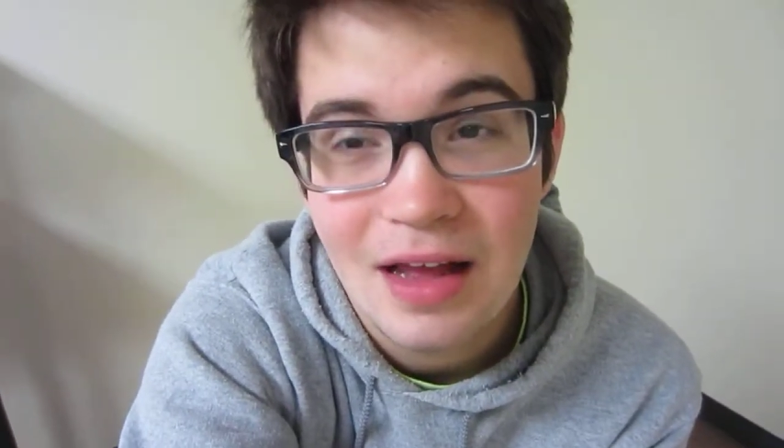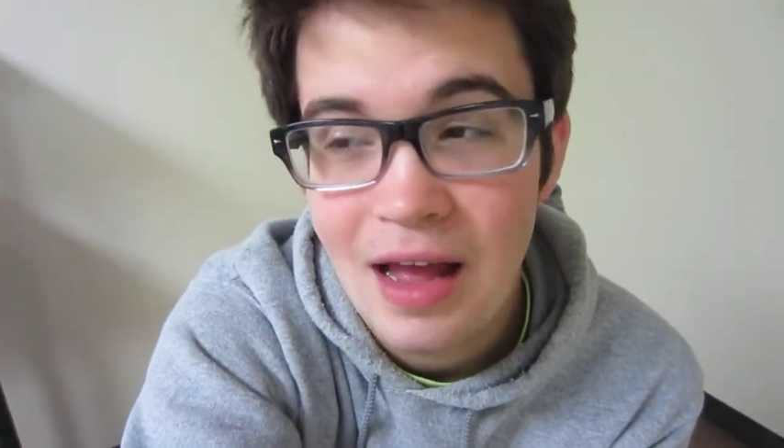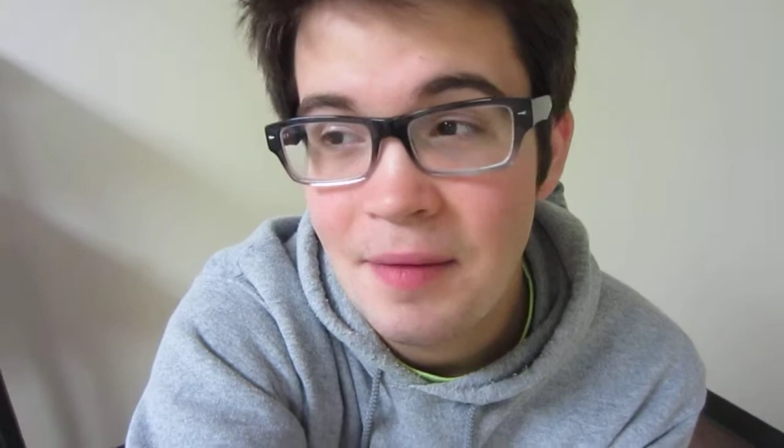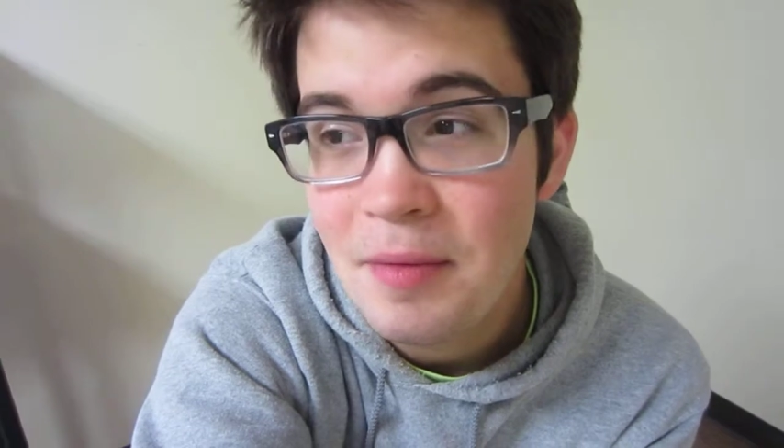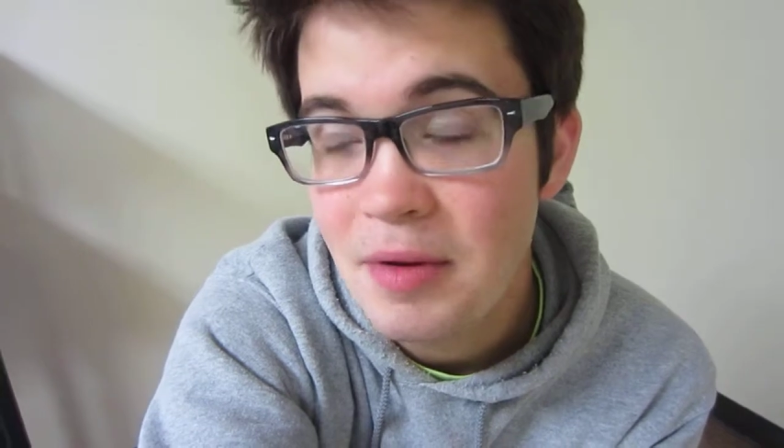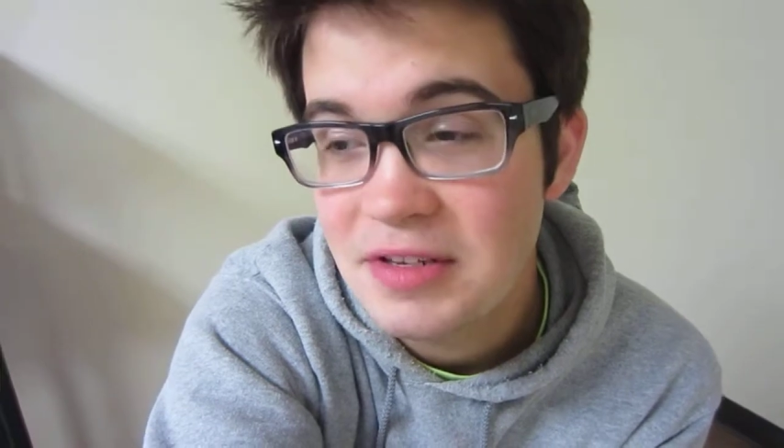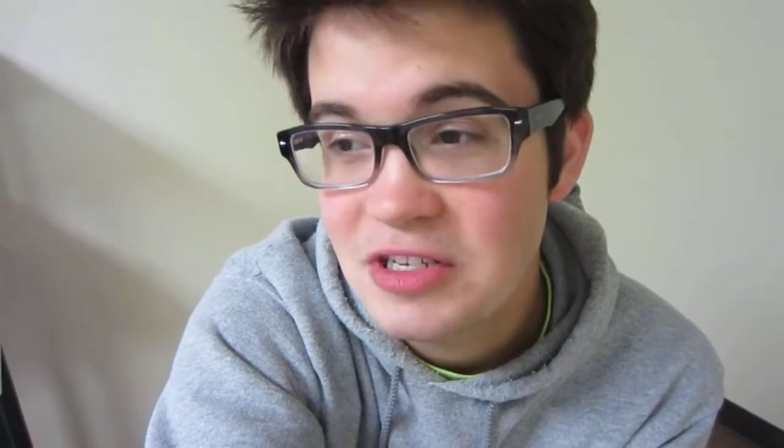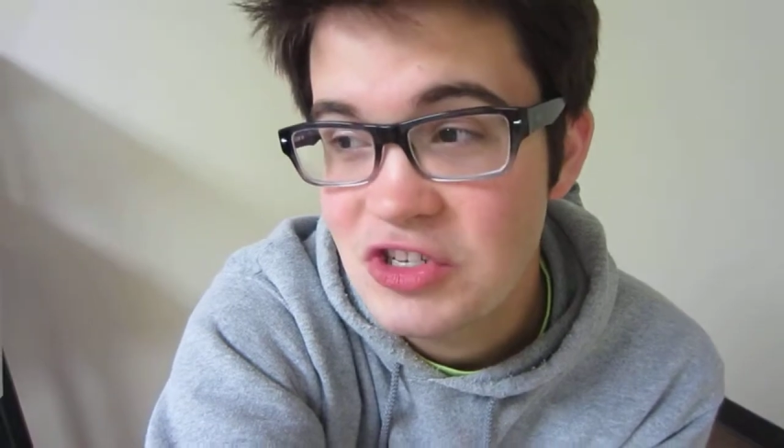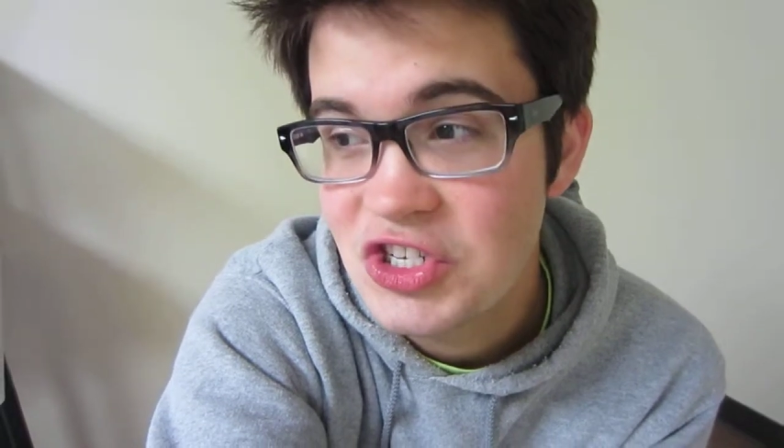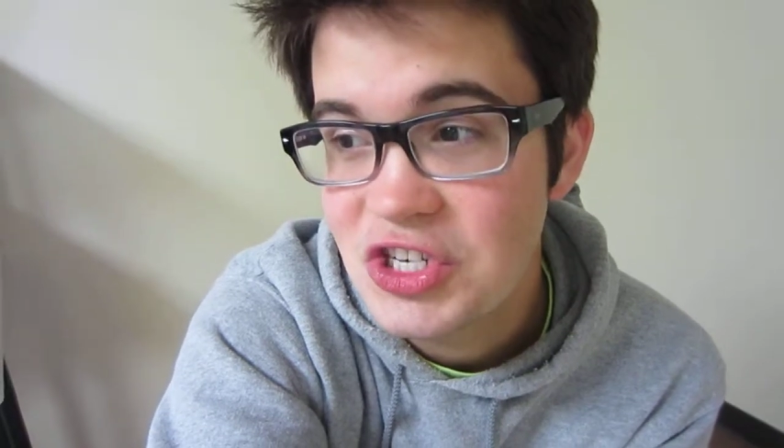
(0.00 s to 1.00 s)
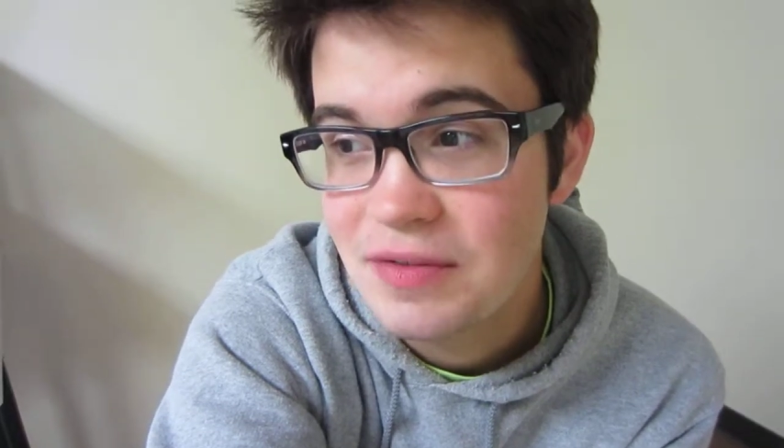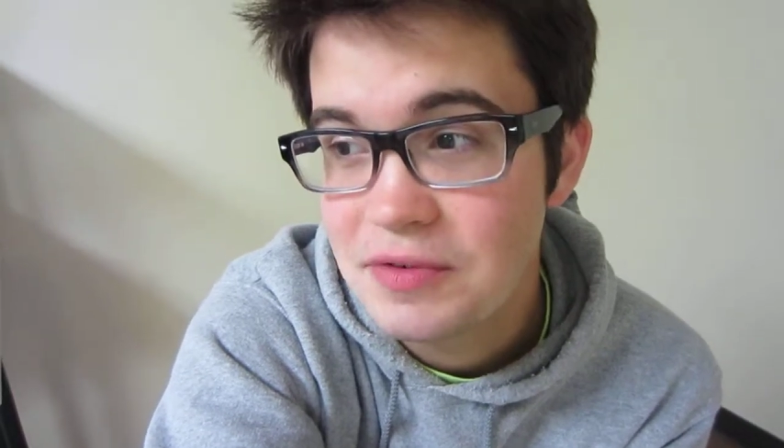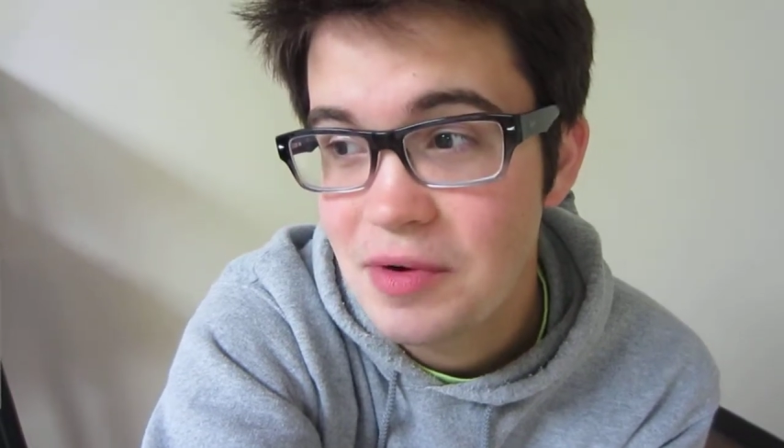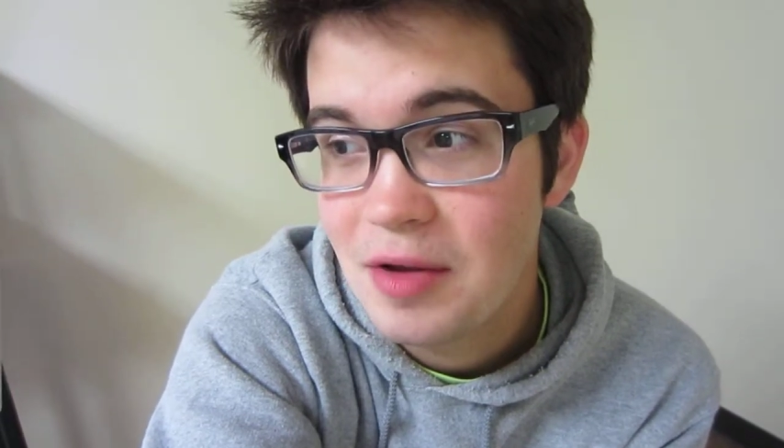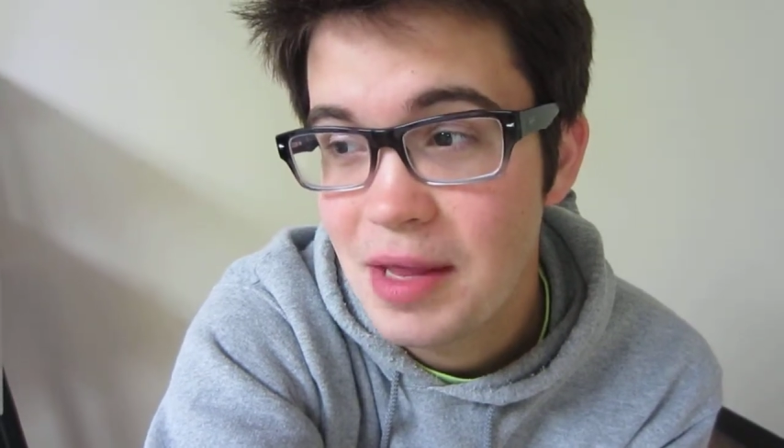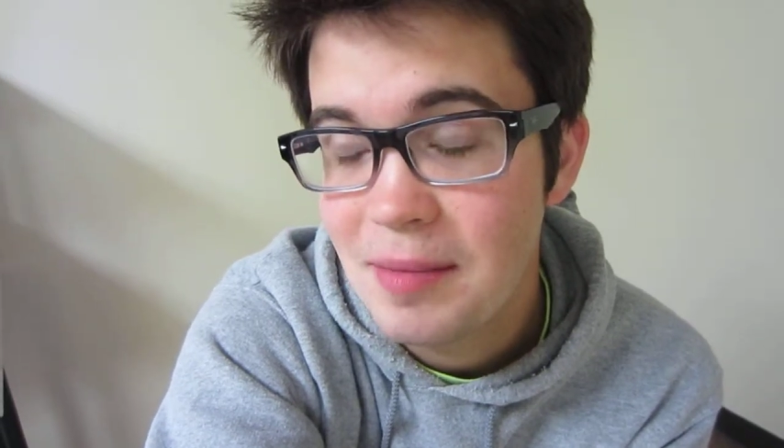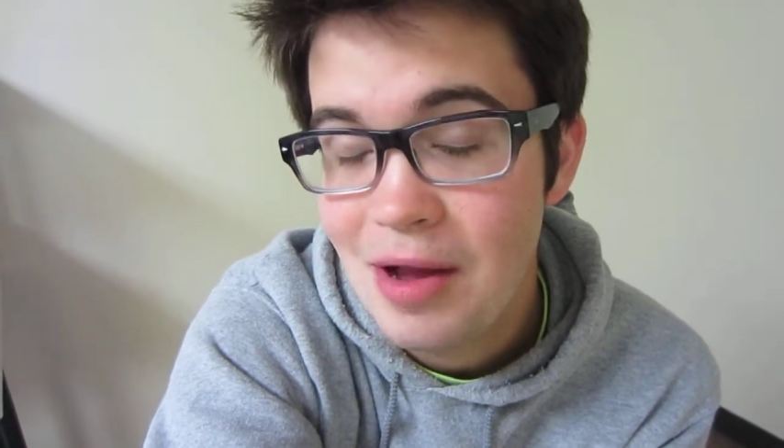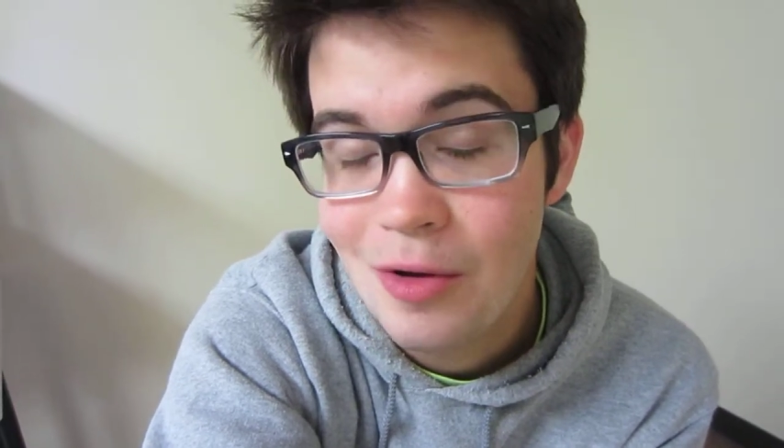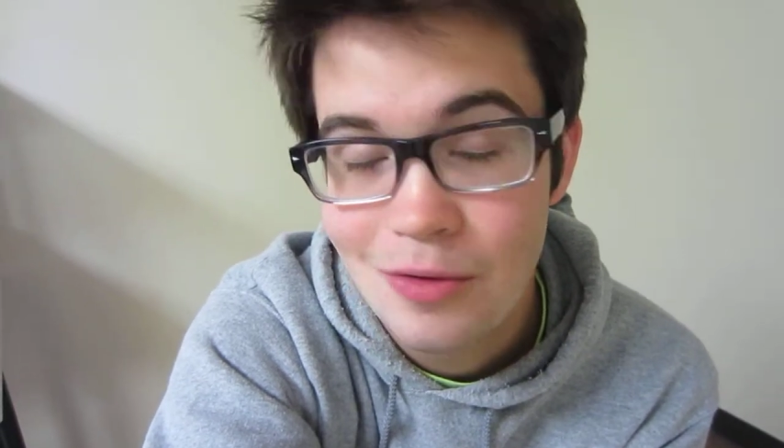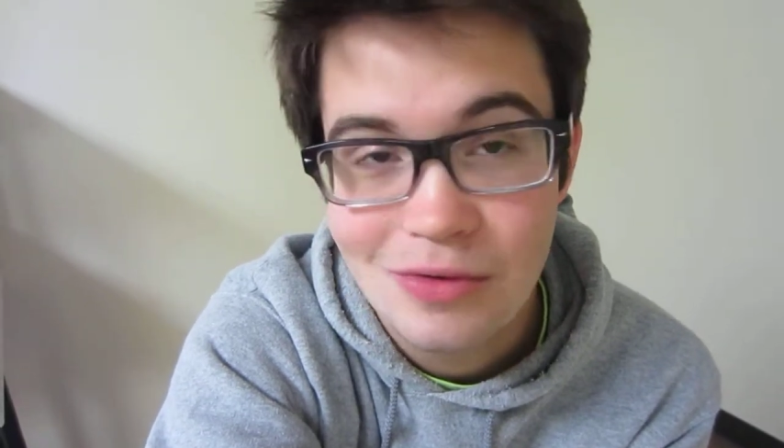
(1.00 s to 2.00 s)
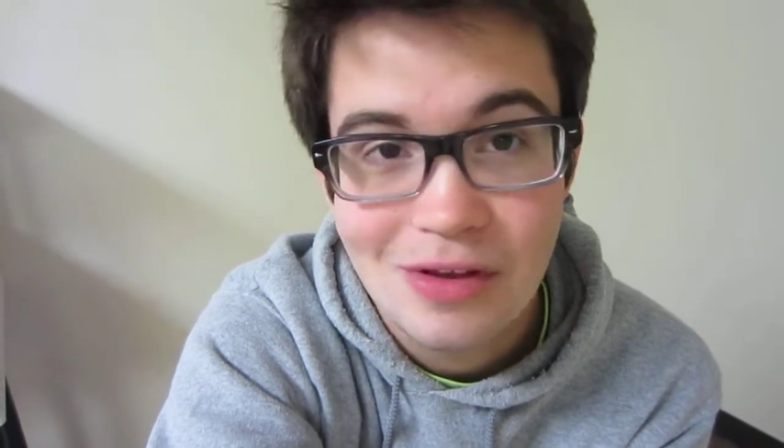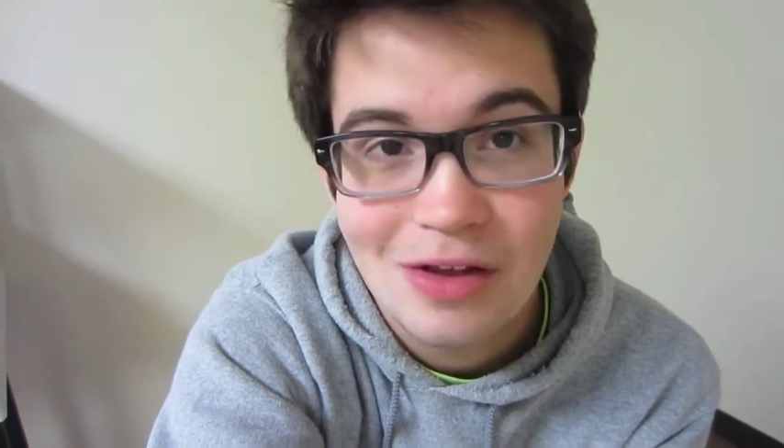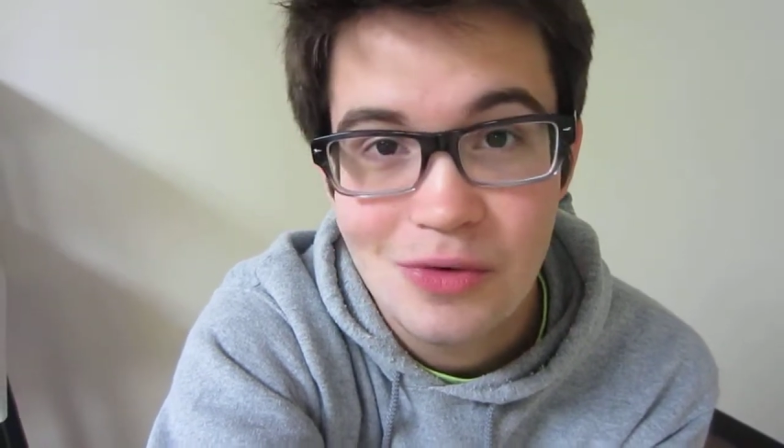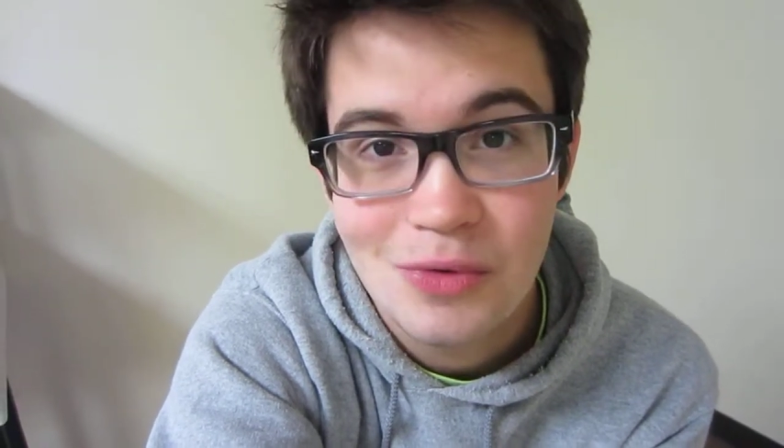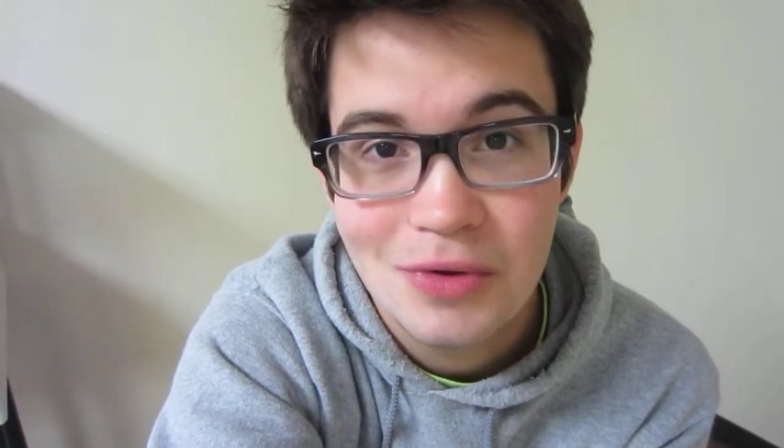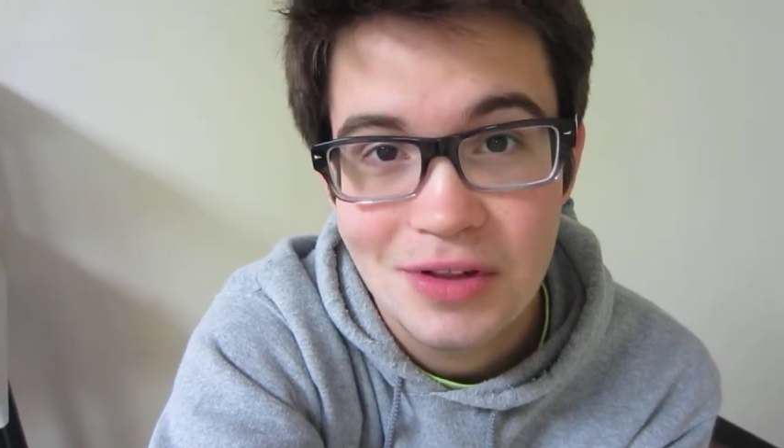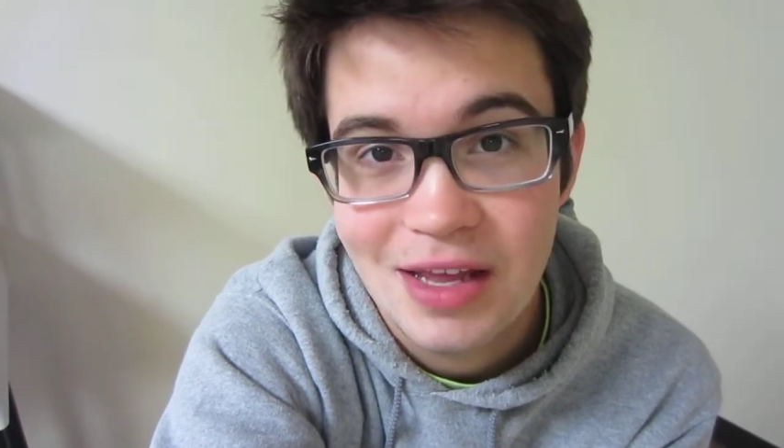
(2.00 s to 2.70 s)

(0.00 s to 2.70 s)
I'm about to shift around like my whole schedule.